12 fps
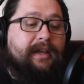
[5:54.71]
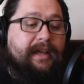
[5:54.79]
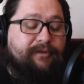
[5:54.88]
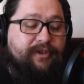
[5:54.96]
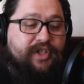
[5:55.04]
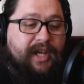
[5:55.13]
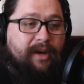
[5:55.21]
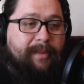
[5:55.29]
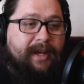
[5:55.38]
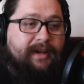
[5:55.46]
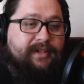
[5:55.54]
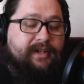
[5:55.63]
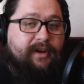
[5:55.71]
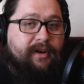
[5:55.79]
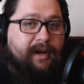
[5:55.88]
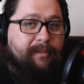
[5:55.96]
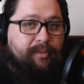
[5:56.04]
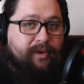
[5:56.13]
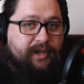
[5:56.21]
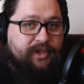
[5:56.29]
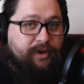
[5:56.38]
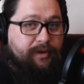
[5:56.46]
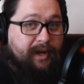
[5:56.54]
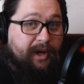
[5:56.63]
if a shadow ban has occurred, I'm pretty
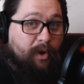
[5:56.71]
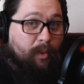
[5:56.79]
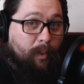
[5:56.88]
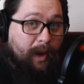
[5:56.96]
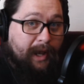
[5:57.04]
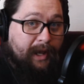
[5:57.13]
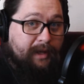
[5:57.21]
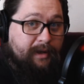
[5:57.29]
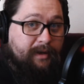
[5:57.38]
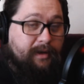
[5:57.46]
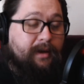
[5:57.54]
sure that I know why,